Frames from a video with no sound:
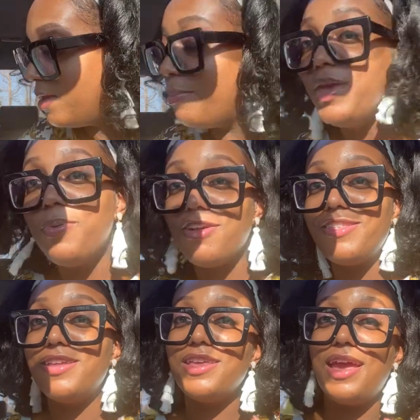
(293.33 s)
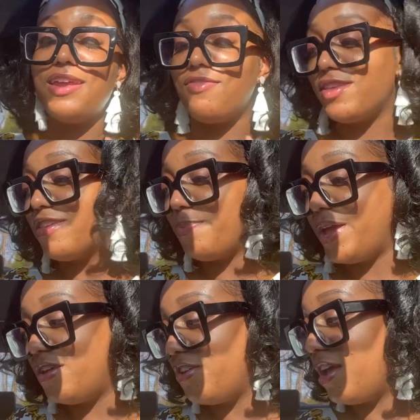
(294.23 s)
me personally i never took
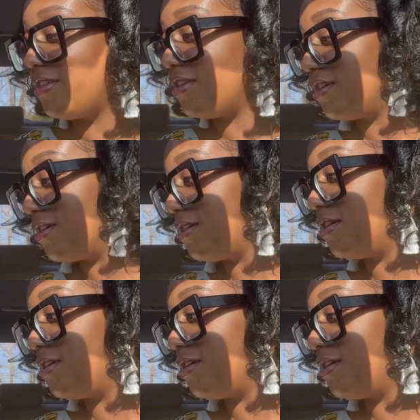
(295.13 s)
spanish i took